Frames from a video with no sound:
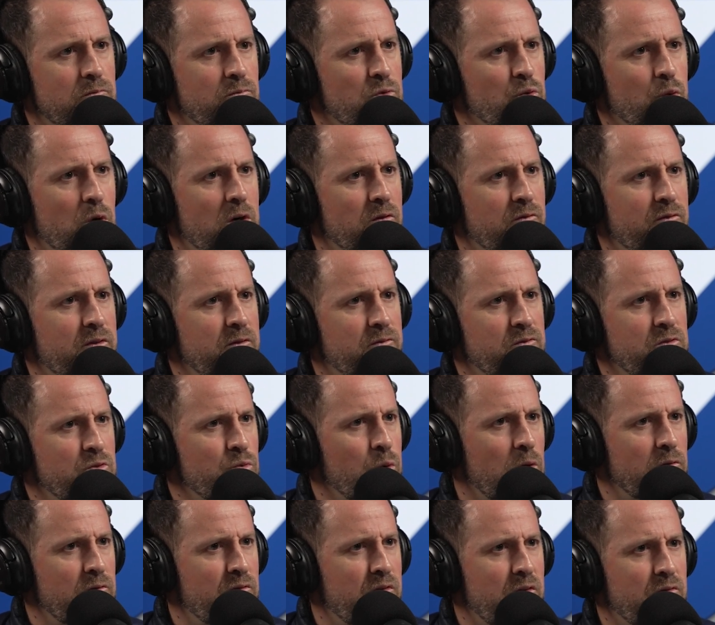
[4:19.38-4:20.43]
12
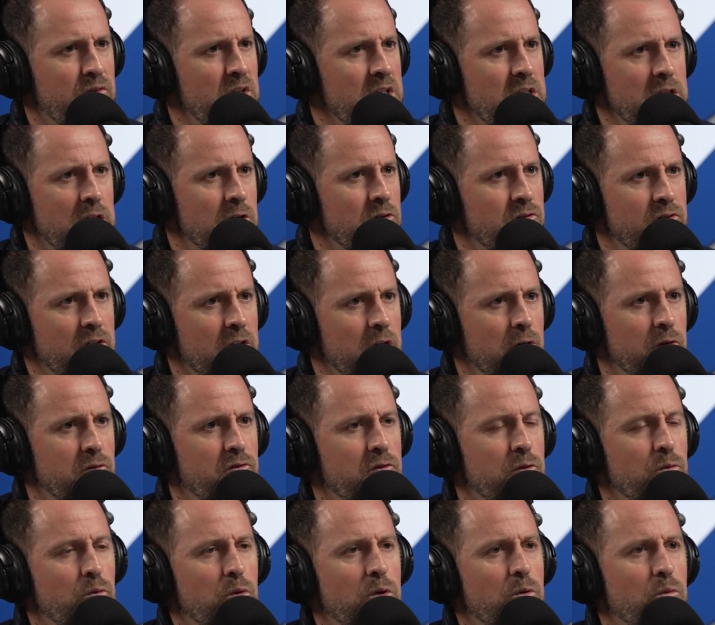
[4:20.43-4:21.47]
to 15 years ago.
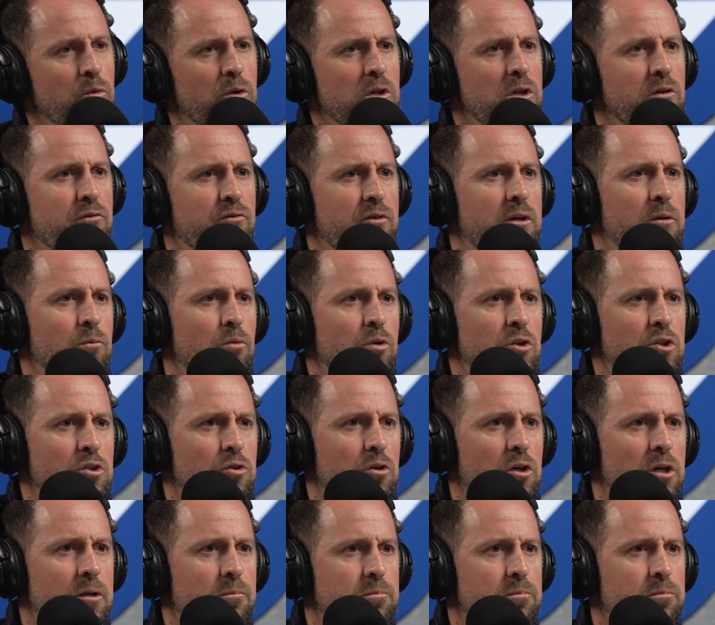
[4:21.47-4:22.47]
So where are you from? Where'd you grow